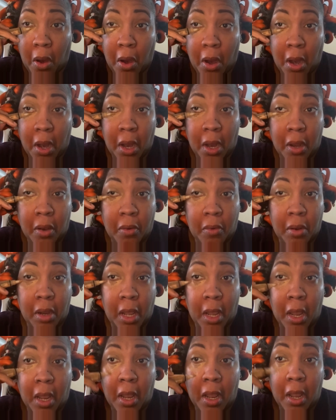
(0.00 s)
handle that.
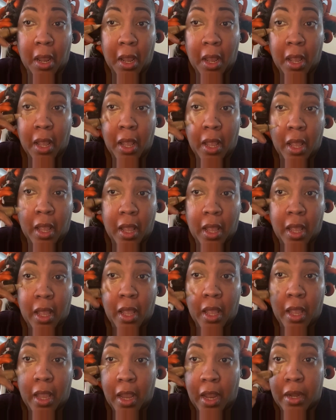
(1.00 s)

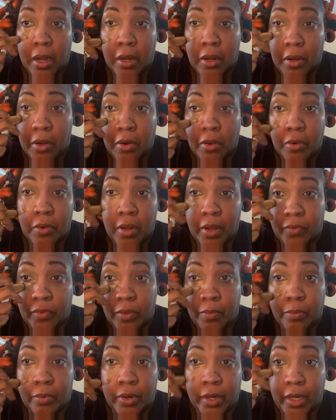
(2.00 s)
And then, you know, you have to
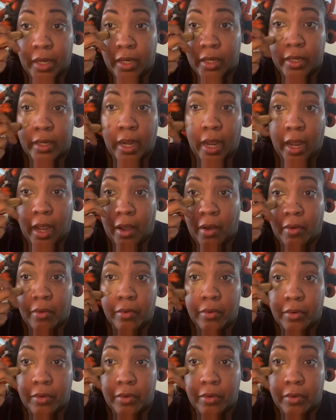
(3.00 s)
bring it down